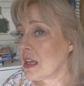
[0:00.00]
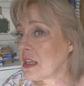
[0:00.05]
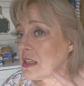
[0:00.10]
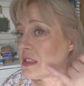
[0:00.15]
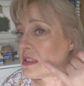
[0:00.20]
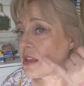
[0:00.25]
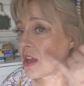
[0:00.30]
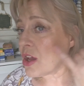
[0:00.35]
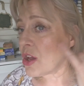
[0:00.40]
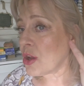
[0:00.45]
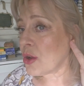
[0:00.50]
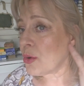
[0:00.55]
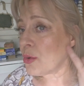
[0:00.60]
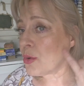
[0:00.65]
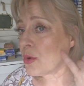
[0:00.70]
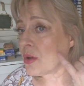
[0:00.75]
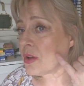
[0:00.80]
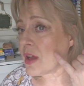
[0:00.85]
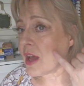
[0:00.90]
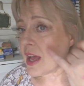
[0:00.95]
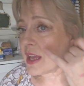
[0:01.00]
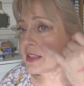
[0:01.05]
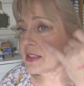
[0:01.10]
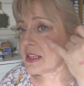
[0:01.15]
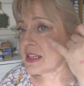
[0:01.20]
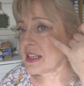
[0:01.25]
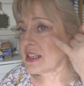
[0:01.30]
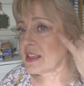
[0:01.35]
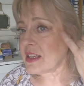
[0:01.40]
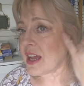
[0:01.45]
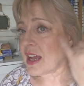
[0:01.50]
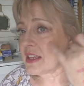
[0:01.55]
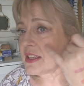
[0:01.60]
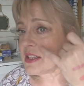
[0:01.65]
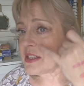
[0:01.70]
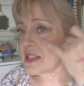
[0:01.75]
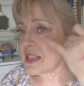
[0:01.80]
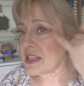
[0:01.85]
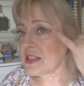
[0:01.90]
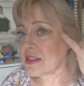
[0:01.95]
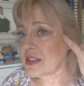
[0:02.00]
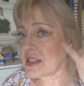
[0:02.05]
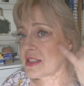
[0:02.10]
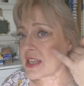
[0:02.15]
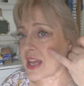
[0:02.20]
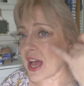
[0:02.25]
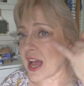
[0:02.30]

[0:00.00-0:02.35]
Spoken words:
So I need this